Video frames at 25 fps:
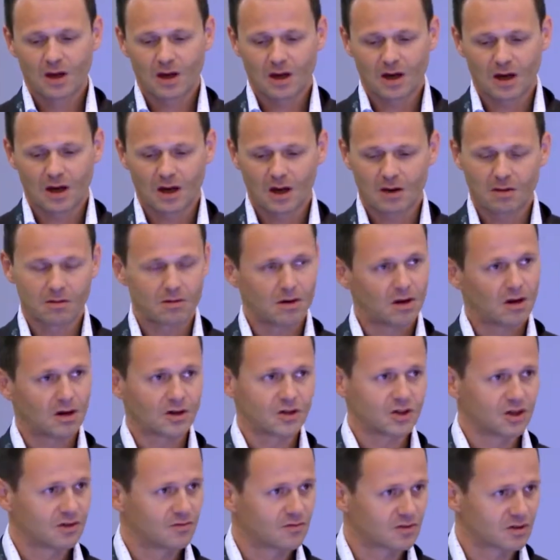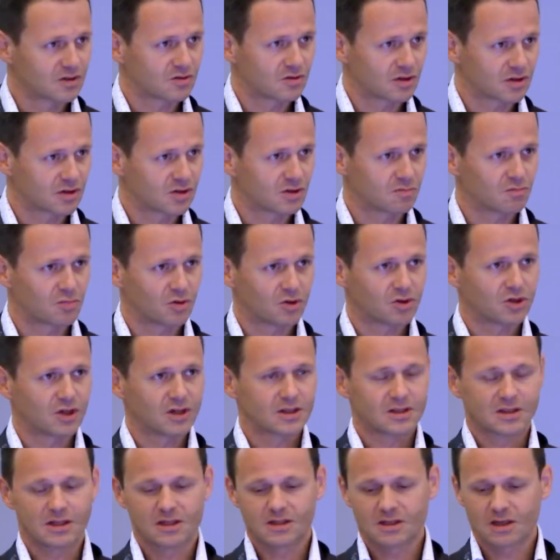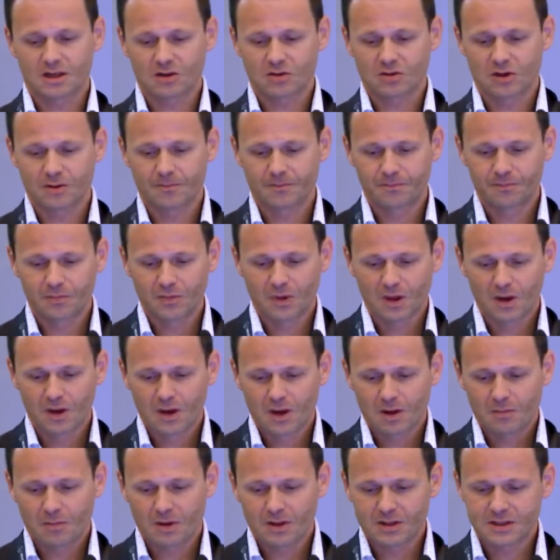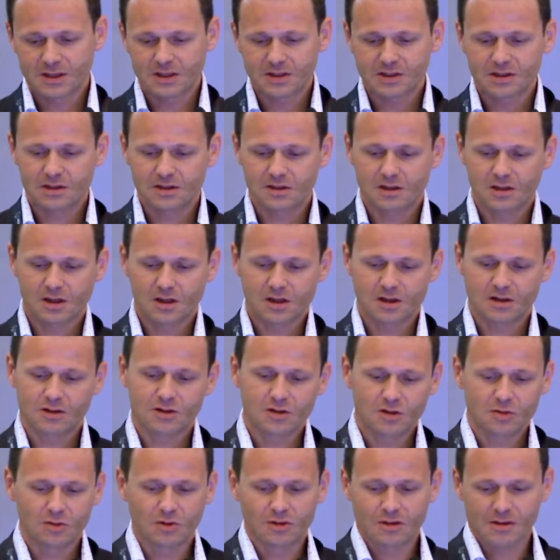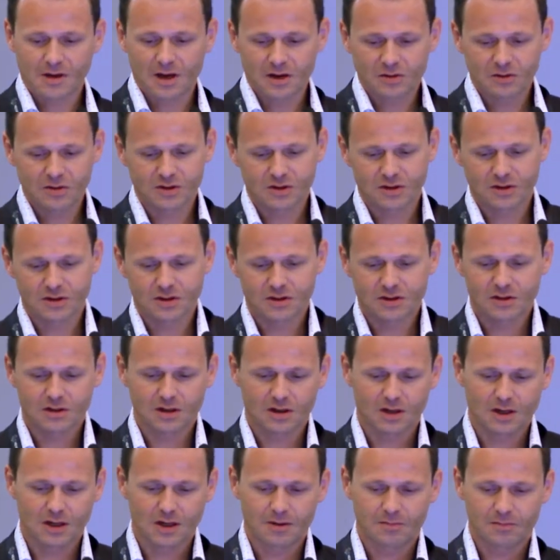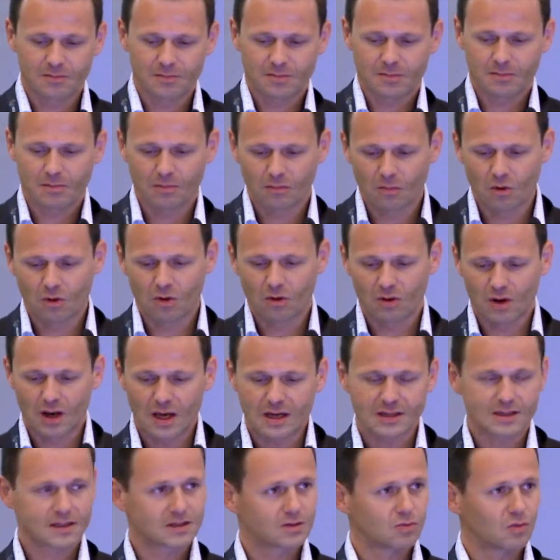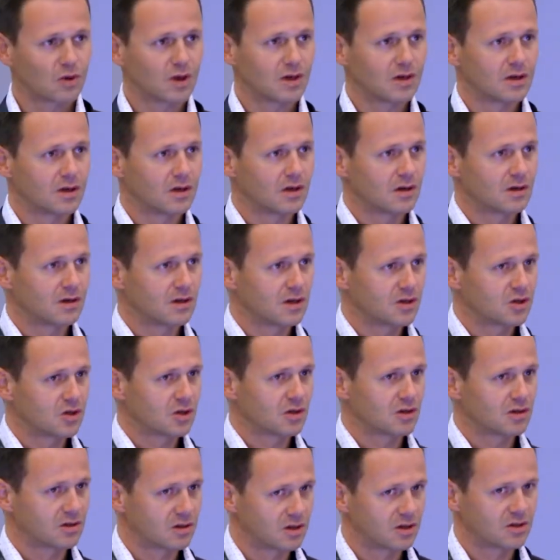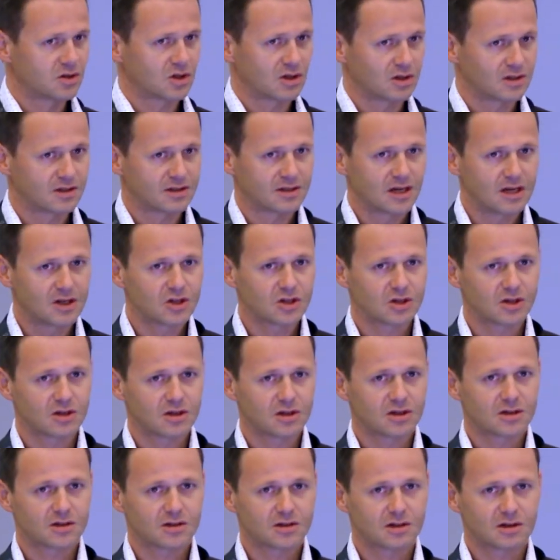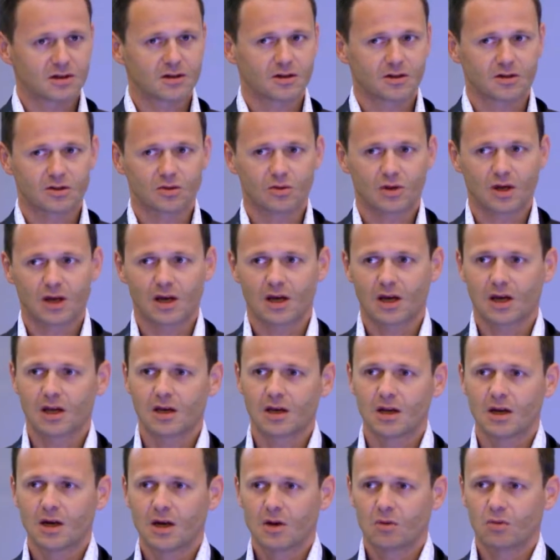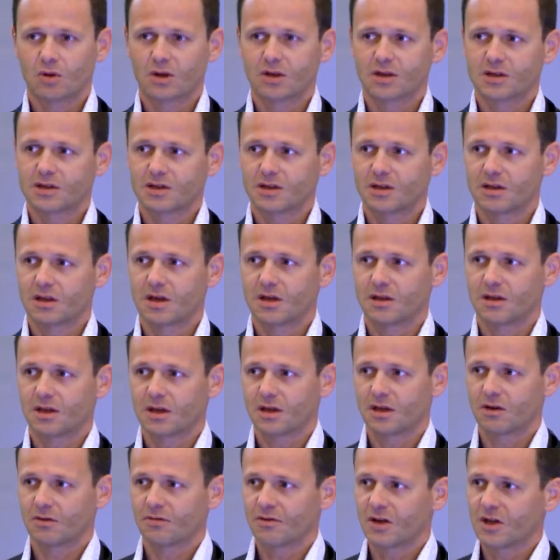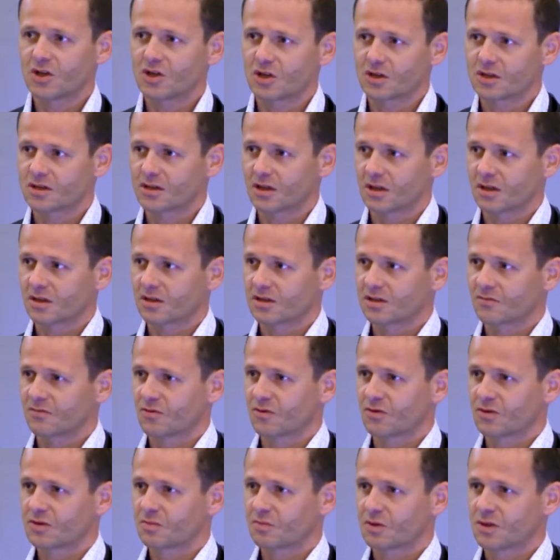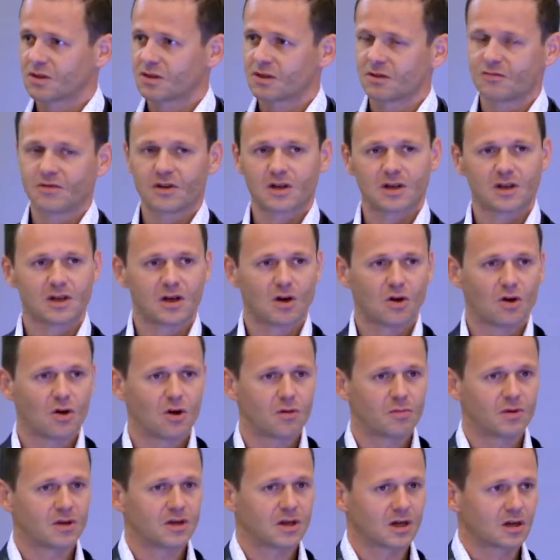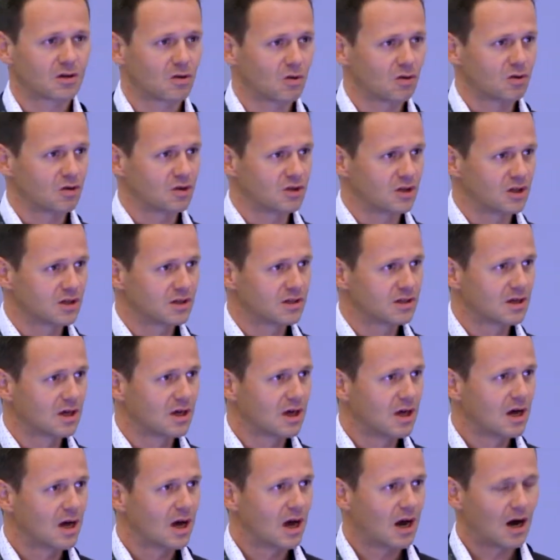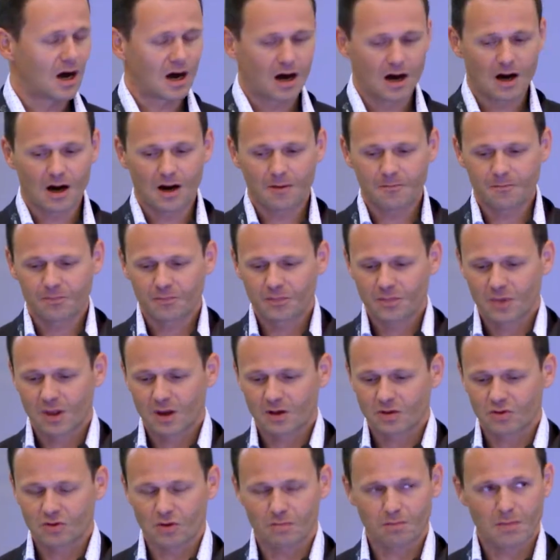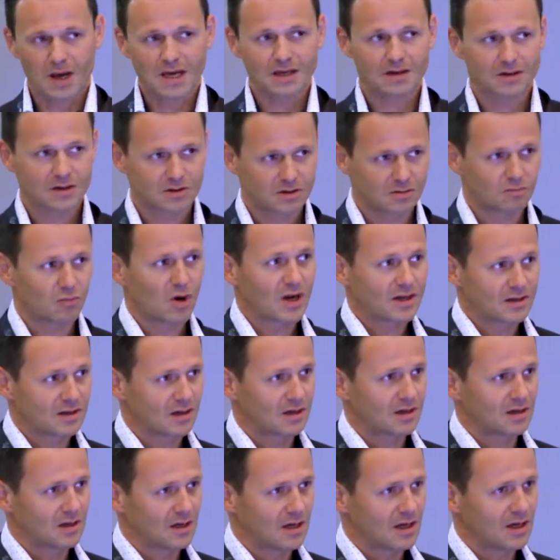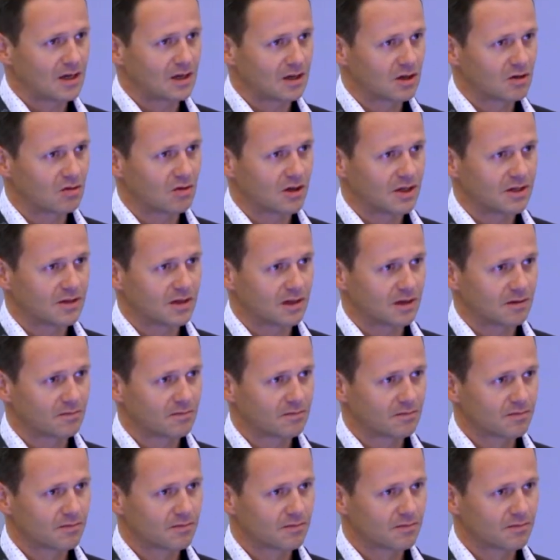Large infrastructure projects, etc. But since the year 2000, more or less, when digitalization started to kick in, we can see that the innovation cycles for specifically urban technologies are dramatically increasing.